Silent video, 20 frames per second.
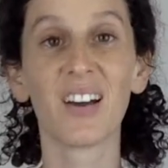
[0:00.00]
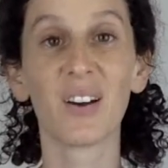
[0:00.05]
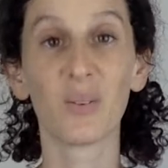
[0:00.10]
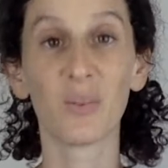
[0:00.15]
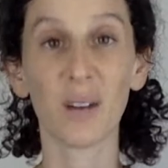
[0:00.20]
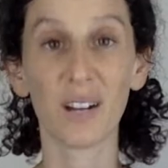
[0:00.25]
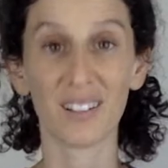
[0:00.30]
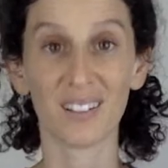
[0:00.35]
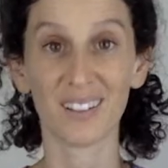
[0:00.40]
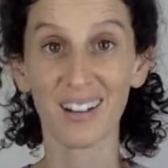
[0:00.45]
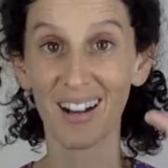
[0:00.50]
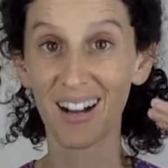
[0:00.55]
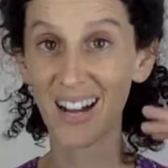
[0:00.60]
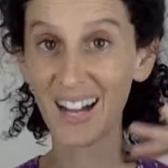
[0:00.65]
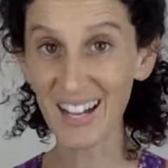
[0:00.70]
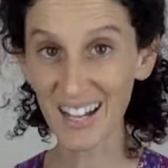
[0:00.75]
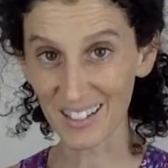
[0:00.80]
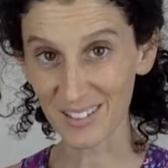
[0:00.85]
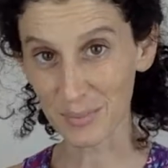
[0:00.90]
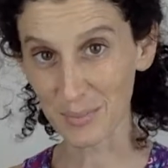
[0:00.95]
Well, I
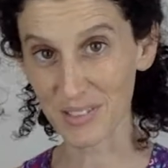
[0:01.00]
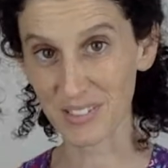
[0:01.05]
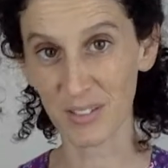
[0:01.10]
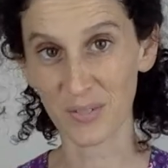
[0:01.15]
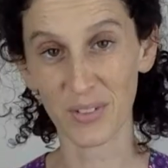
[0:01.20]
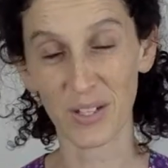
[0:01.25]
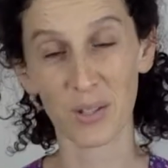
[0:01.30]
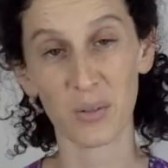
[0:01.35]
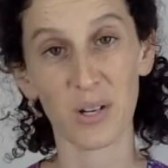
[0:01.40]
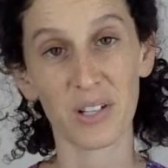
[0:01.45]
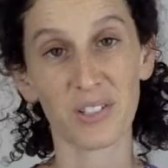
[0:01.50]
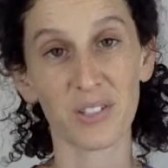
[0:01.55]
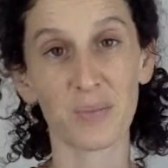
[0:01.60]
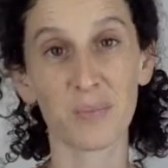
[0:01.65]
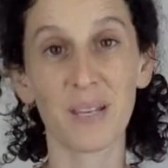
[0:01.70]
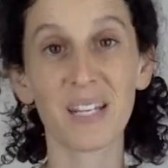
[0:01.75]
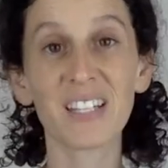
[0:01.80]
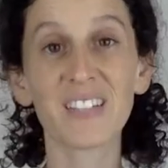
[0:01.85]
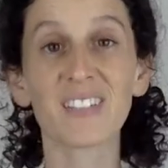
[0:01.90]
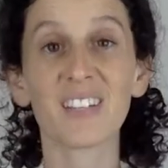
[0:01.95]
asked myself that question
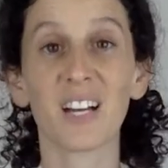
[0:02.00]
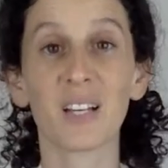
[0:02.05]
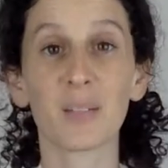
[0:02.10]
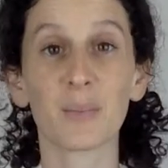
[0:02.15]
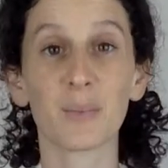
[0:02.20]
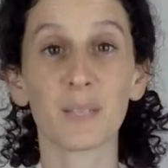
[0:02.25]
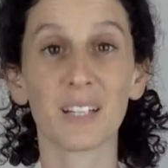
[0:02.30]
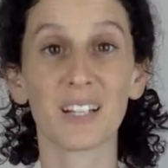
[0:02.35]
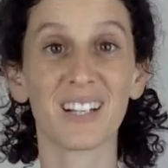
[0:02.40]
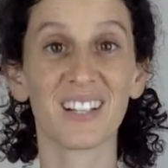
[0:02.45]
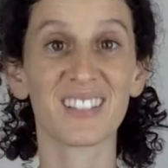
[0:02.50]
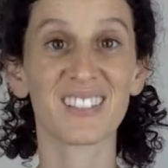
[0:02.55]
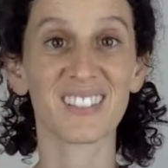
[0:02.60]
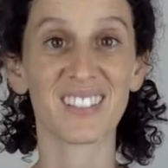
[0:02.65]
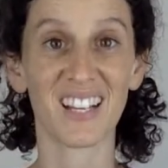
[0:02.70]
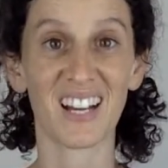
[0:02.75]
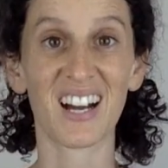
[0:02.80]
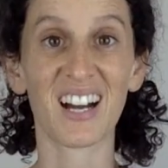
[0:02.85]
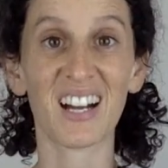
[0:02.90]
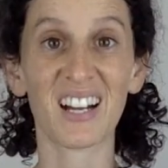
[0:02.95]
many times because
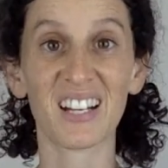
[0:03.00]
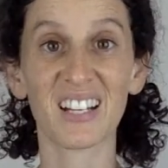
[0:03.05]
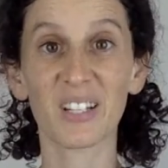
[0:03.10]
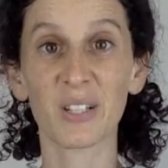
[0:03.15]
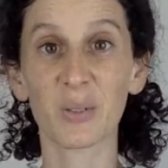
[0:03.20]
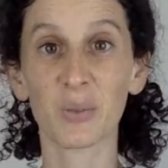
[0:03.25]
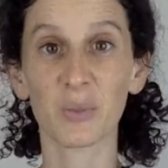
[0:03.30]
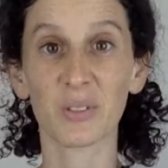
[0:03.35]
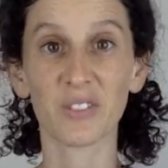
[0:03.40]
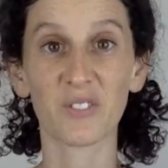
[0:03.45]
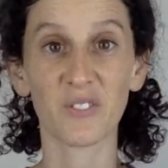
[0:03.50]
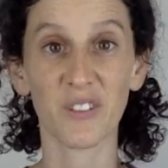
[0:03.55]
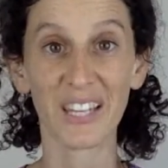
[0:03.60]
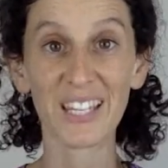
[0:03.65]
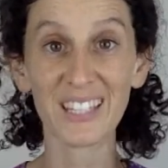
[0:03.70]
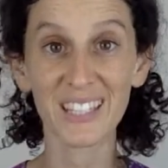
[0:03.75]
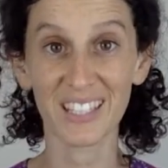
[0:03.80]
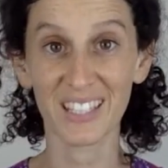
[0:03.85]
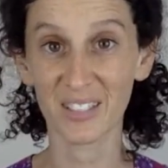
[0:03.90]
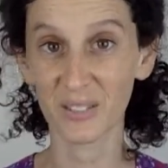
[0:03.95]
I was
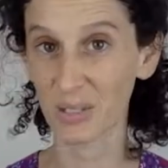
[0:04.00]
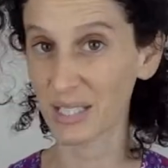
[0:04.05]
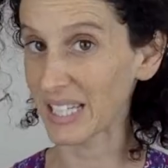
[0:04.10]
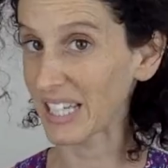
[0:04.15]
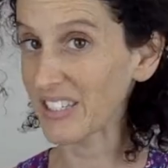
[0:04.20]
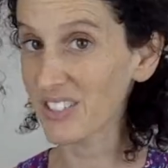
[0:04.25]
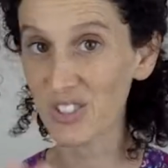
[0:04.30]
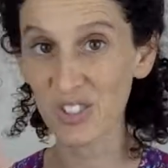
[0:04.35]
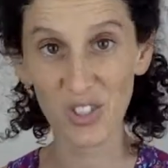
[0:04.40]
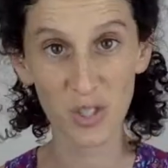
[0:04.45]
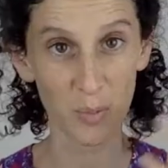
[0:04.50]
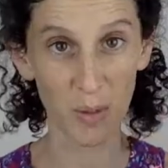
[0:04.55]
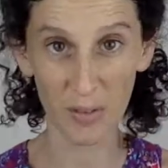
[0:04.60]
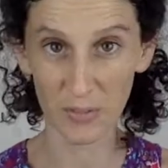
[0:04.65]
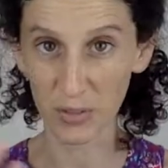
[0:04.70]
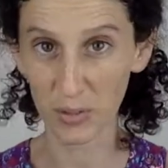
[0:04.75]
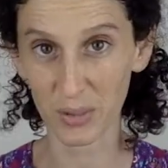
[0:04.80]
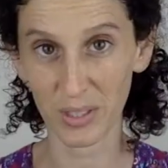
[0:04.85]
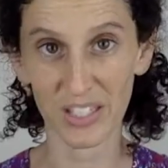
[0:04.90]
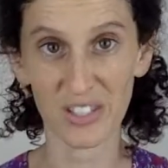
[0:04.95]
failing relationship
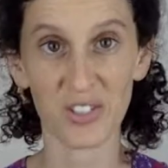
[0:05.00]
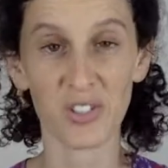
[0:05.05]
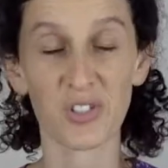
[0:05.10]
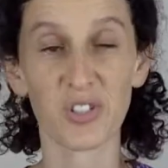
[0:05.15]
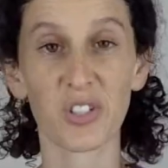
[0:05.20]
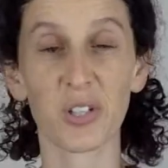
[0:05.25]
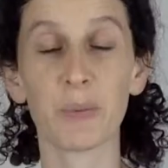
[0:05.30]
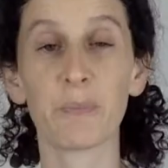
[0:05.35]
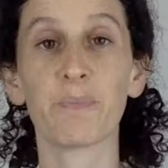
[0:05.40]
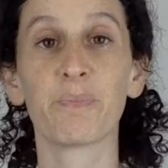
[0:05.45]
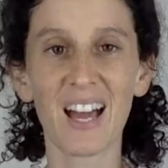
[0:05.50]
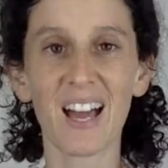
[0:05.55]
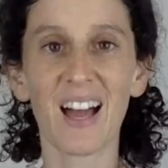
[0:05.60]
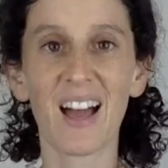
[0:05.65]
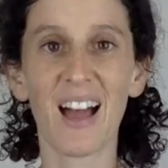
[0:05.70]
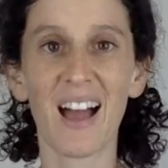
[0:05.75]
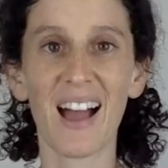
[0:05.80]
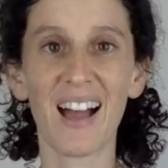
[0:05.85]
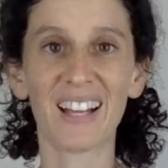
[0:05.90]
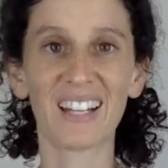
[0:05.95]
after relationship.
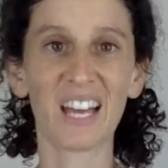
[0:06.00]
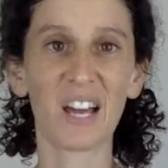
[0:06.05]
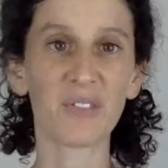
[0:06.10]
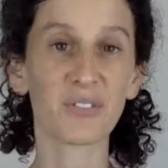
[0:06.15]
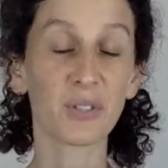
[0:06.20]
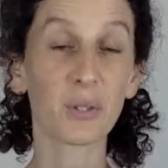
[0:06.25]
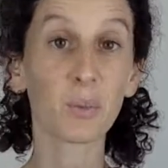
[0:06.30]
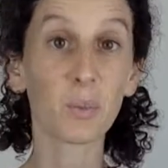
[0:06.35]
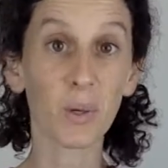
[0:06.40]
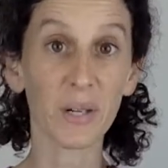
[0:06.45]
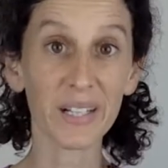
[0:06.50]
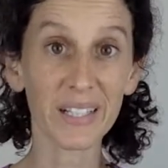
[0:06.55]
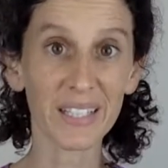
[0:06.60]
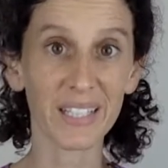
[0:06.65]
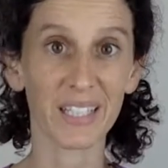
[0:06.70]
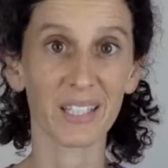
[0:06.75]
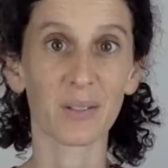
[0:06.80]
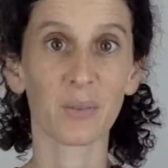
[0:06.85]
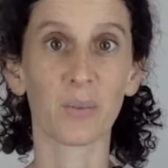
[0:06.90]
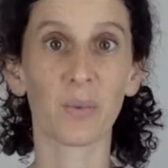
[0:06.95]
And after
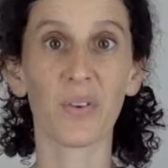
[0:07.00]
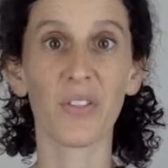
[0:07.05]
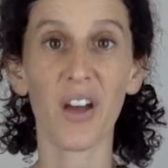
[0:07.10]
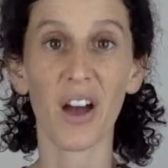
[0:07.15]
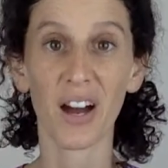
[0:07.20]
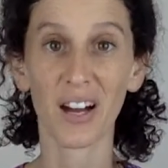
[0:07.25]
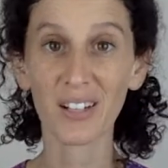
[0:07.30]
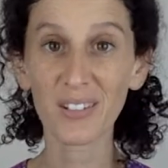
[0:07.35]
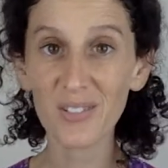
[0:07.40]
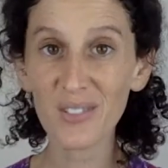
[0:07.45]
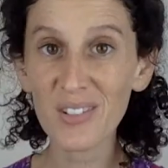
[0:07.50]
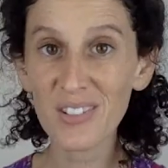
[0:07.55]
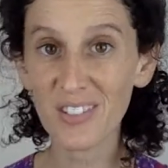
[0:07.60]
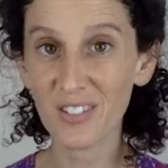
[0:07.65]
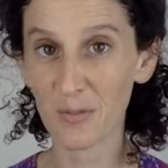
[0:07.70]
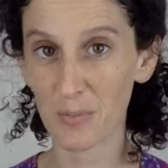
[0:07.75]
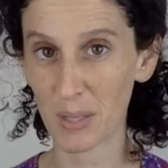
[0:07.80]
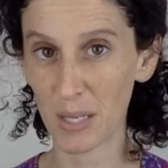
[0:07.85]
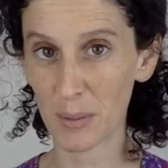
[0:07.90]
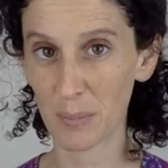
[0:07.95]
working with hundreds
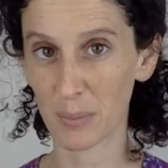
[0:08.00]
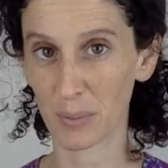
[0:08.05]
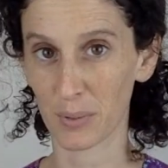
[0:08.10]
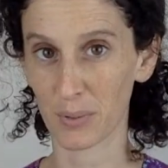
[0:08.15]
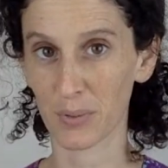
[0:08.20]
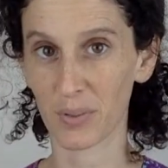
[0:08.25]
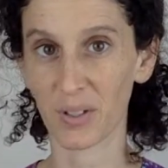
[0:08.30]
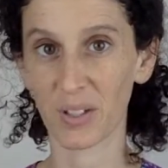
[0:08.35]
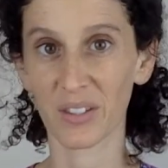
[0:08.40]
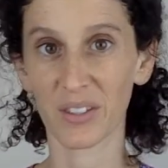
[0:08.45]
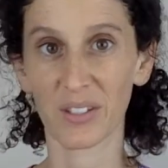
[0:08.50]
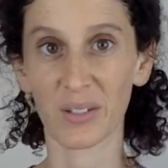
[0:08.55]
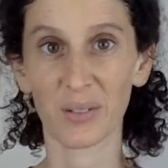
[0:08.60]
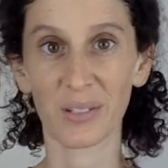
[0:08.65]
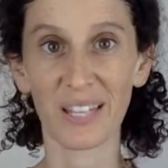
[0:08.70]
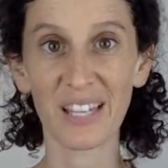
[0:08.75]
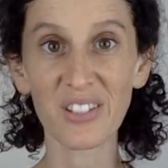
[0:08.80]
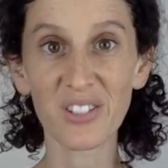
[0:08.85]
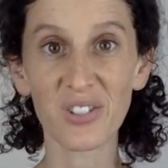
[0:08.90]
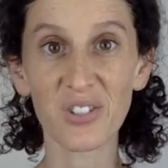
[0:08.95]
of people on their
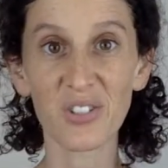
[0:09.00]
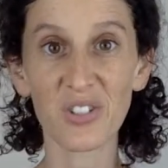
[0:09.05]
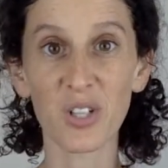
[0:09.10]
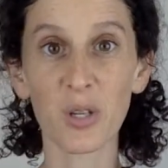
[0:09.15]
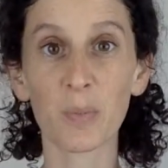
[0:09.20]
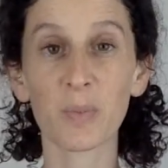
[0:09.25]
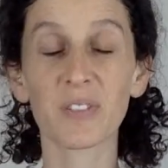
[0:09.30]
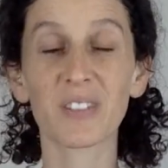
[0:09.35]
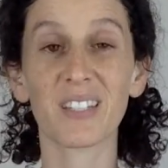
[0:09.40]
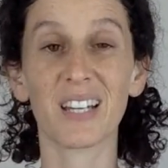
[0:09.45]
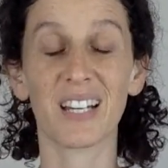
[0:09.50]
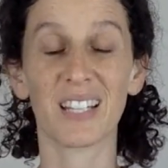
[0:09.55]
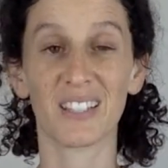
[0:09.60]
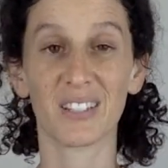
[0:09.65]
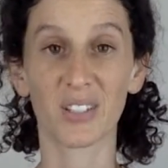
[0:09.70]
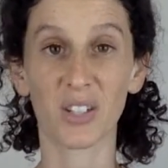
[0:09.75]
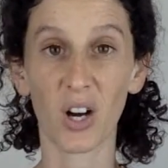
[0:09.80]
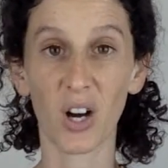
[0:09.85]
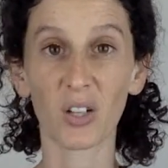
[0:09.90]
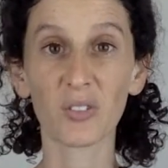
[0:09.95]
relationships and
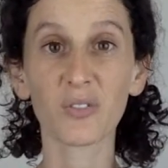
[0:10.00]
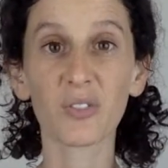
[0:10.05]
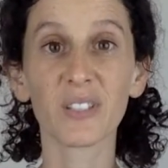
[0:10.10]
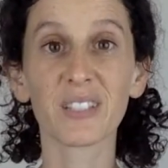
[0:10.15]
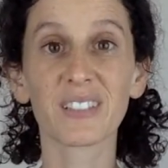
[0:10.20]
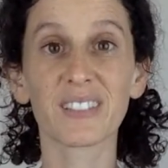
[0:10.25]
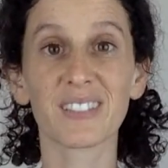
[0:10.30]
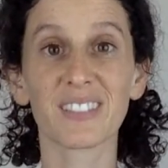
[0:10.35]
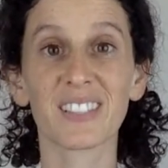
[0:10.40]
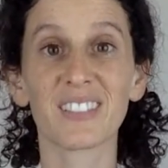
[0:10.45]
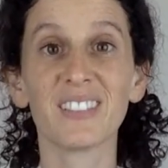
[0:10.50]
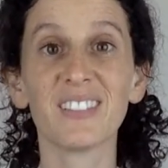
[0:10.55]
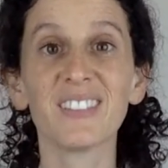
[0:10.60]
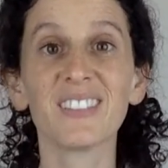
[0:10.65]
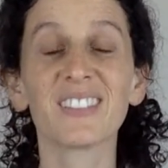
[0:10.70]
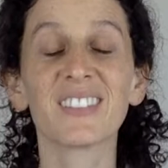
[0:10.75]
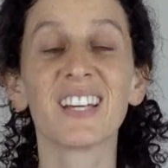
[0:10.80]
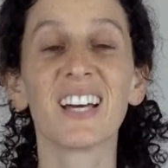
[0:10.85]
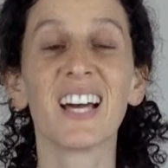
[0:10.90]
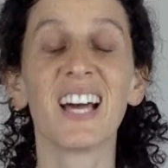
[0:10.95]
their conflict
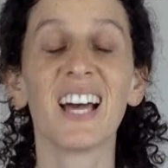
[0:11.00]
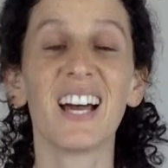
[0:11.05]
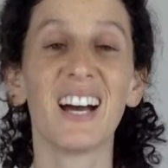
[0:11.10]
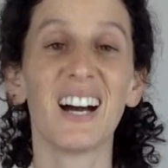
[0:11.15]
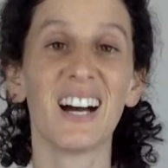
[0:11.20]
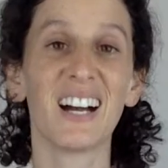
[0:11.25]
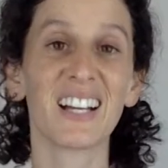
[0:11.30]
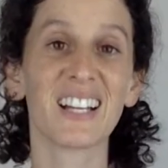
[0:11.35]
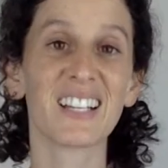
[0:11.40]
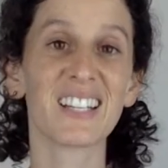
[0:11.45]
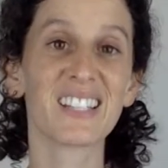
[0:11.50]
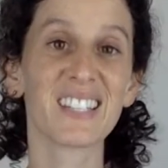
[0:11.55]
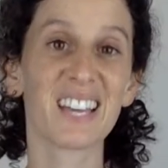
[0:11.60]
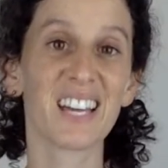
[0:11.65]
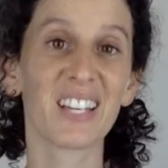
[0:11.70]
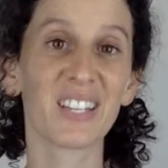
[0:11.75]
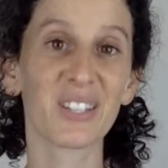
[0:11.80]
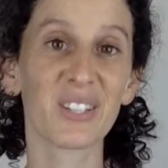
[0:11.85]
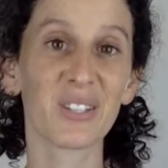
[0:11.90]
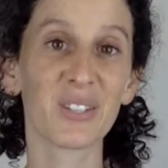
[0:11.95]
skills, I can
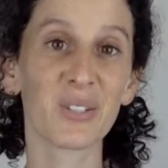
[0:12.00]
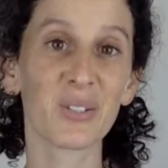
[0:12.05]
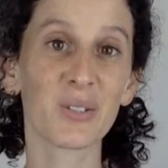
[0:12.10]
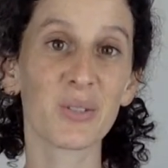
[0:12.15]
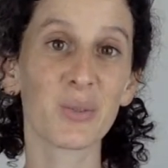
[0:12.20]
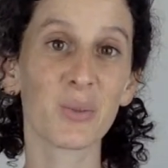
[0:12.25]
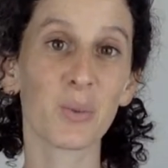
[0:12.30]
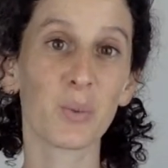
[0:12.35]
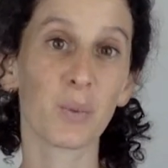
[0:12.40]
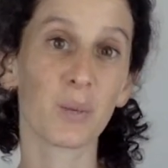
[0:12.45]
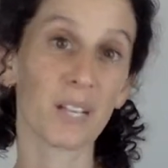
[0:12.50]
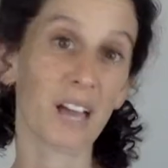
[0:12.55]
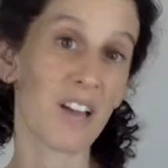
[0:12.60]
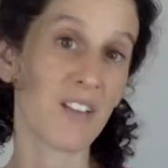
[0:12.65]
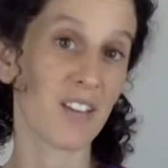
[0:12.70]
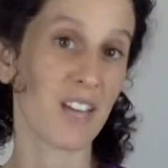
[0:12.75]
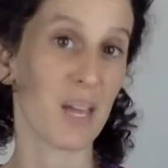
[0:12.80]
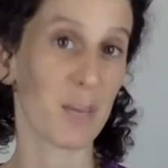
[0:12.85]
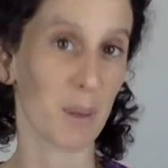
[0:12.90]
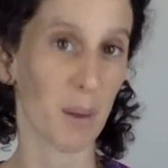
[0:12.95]
tell you what
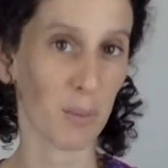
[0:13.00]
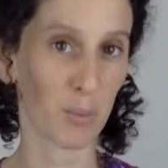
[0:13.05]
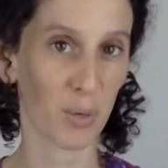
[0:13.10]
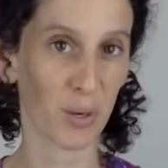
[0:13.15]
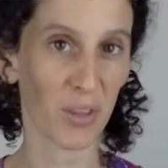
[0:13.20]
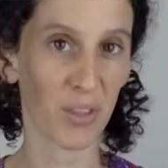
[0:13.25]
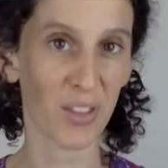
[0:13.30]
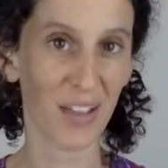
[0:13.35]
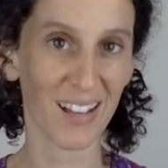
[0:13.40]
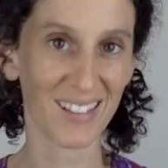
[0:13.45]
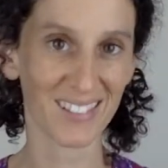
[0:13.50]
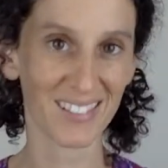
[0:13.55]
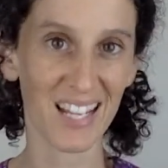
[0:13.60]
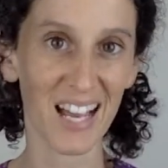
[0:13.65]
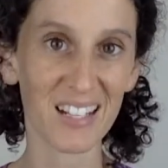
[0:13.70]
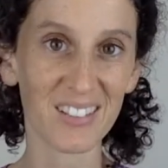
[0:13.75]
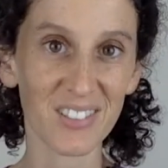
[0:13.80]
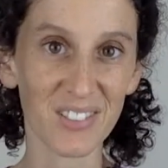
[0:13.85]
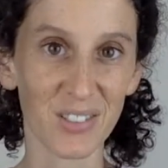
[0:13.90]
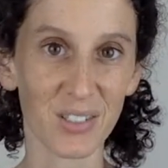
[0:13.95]
I came up with as an
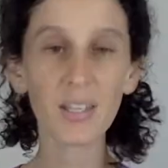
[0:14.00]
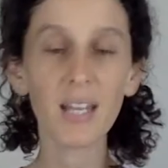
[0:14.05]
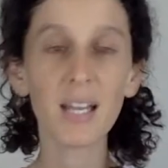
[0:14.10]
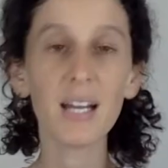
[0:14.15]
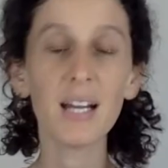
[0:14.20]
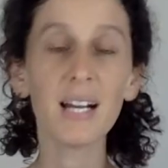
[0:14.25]
answer.